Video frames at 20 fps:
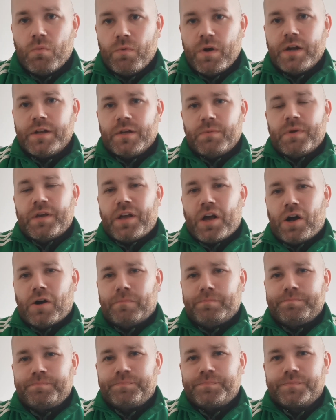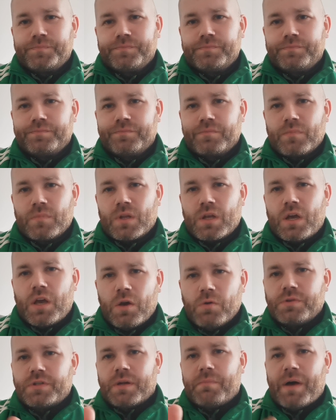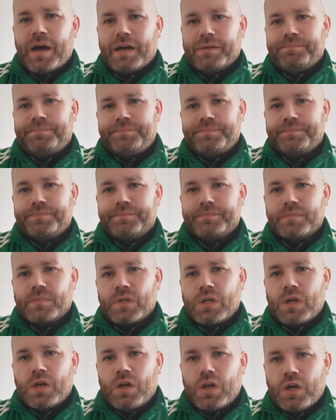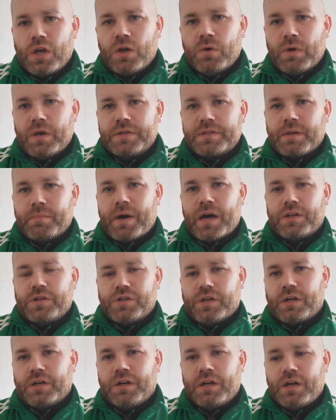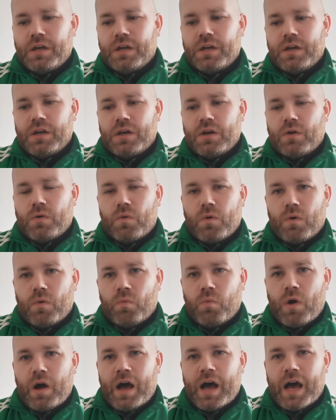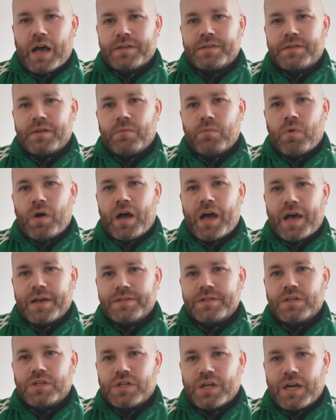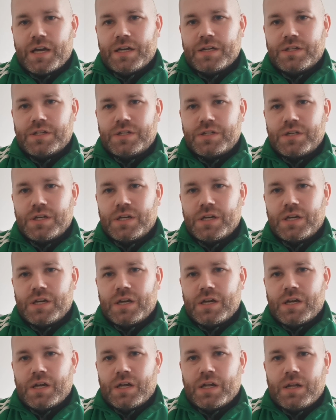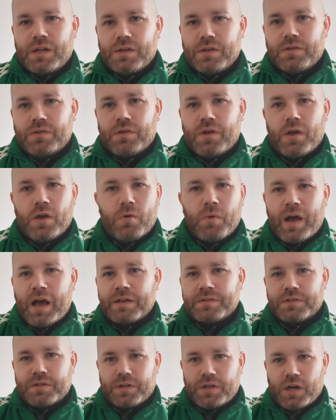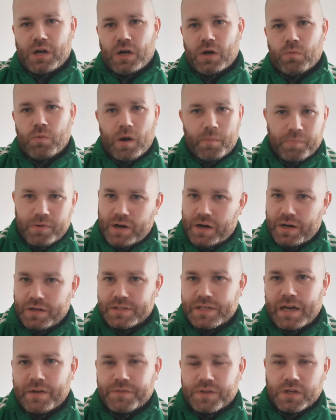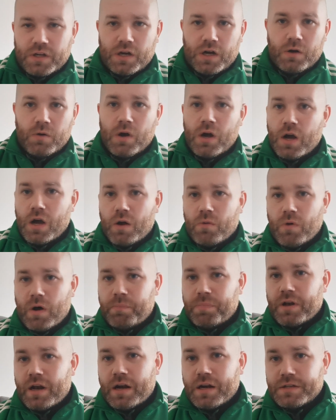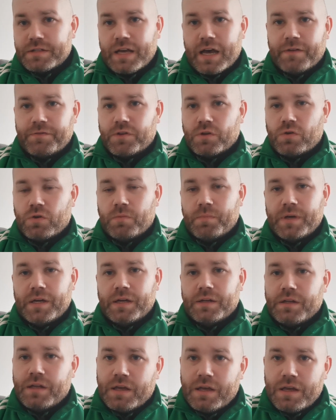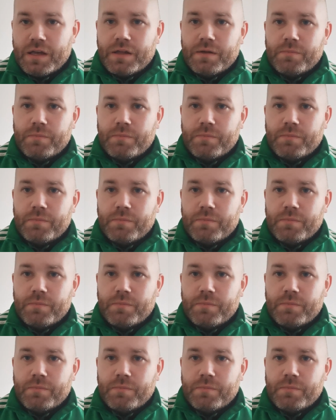Where did we go? Who's the man? Who is the manager? What has to change? Who has to go? What players have to go? What players have to come in?